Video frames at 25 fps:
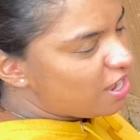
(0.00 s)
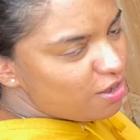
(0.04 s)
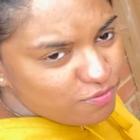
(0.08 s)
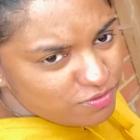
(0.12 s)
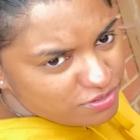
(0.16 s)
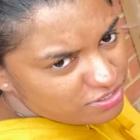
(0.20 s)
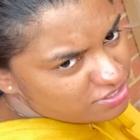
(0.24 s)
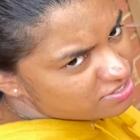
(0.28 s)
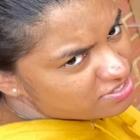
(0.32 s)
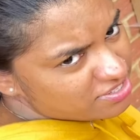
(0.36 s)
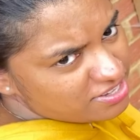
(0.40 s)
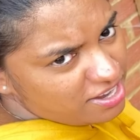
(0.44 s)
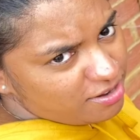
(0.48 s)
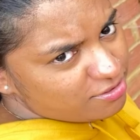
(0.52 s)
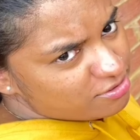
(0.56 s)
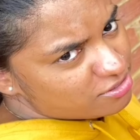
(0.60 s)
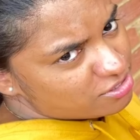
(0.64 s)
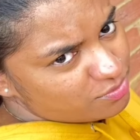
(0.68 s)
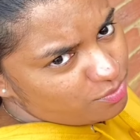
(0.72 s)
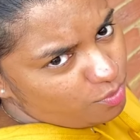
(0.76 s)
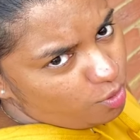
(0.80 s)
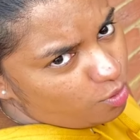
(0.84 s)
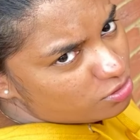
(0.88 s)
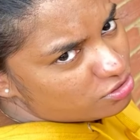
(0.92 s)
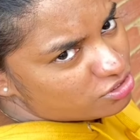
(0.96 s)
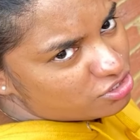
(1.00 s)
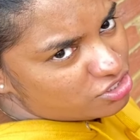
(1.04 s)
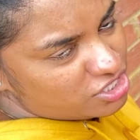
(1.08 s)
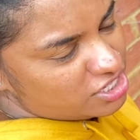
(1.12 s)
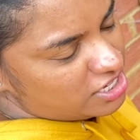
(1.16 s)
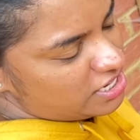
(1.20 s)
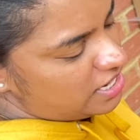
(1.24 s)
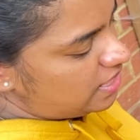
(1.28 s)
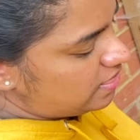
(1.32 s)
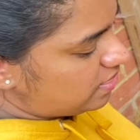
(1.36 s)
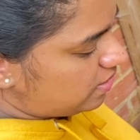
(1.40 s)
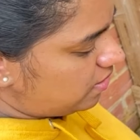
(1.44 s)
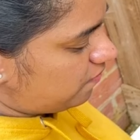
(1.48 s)
we just have to water it
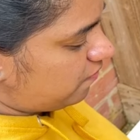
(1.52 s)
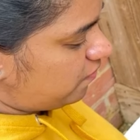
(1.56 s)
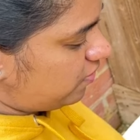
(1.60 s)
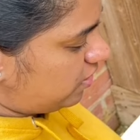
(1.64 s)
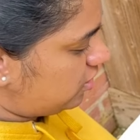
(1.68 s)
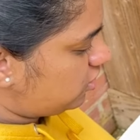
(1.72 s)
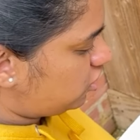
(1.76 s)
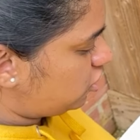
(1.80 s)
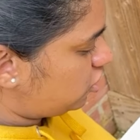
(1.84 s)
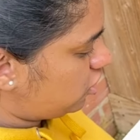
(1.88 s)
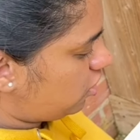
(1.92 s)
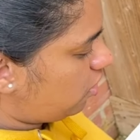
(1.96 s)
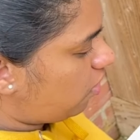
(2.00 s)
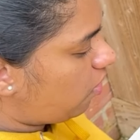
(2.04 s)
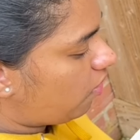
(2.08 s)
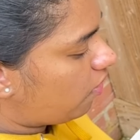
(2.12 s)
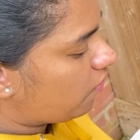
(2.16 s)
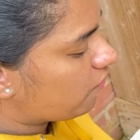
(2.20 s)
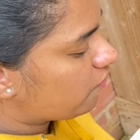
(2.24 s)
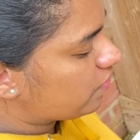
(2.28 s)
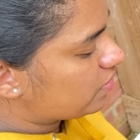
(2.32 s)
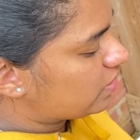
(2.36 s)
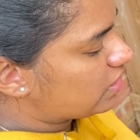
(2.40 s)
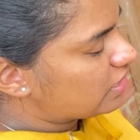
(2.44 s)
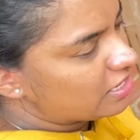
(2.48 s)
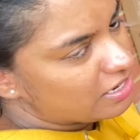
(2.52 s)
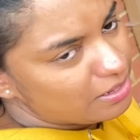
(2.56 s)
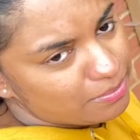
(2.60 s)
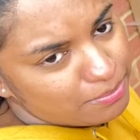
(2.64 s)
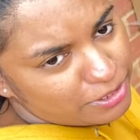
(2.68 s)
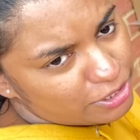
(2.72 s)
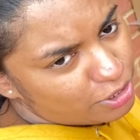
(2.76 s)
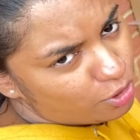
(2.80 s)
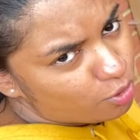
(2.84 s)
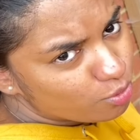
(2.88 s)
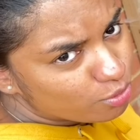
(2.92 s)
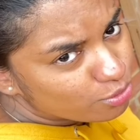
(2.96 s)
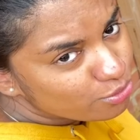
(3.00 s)
and then finish it off, and then it'll be
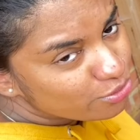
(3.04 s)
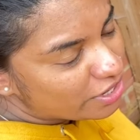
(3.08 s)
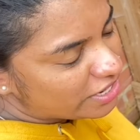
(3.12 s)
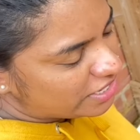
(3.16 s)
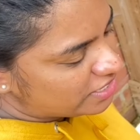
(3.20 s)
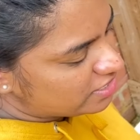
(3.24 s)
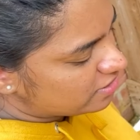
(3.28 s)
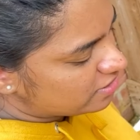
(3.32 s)
all ready.